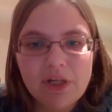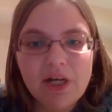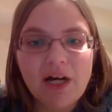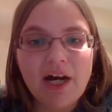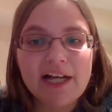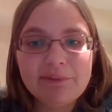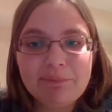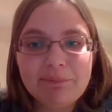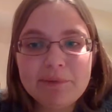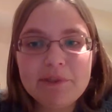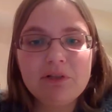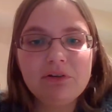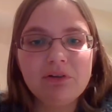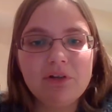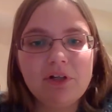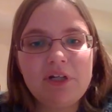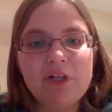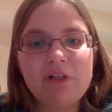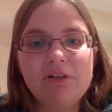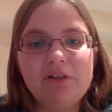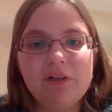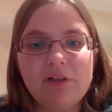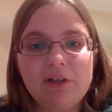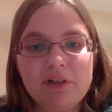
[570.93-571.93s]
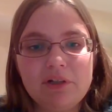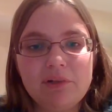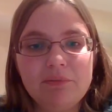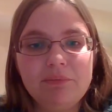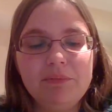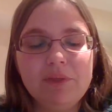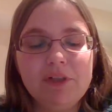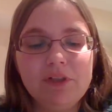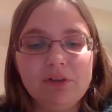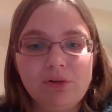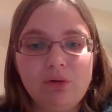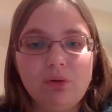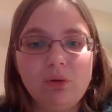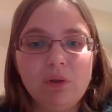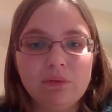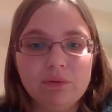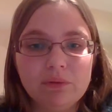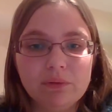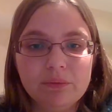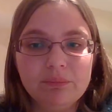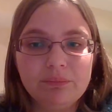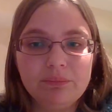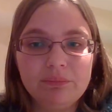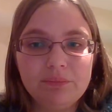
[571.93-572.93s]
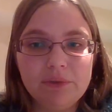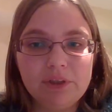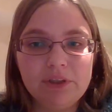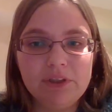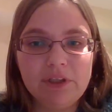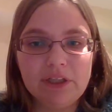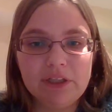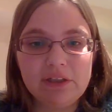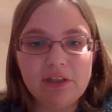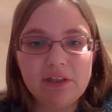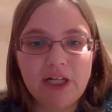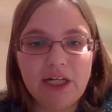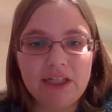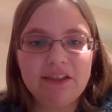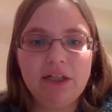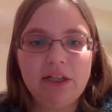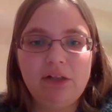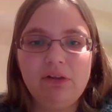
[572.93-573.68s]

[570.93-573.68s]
I spent a lot of time in the core room in that class.